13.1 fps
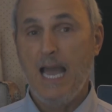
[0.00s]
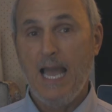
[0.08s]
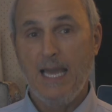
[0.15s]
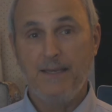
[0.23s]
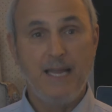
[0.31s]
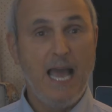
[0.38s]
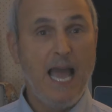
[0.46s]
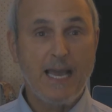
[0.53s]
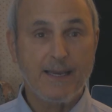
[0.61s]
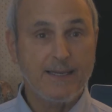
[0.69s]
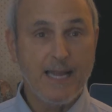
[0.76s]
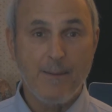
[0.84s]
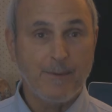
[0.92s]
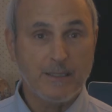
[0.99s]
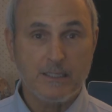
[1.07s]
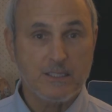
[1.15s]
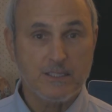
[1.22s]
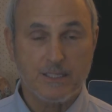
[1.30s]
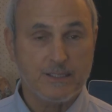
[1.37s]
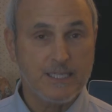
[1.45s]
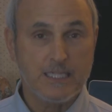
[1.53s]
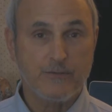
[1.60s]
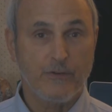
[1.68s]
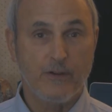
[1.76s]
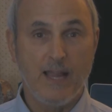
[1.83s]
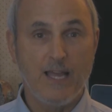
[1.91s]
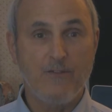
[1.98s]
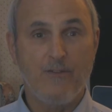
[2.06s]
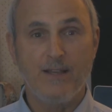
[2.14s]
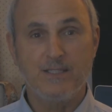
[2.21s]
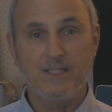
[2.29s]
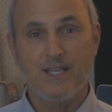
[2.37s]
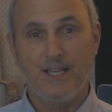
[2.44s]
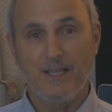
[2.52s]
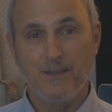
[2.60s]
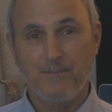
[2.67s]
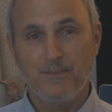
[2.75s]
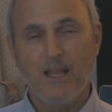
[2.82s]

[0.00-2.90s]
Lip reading: an economically successful life as, say,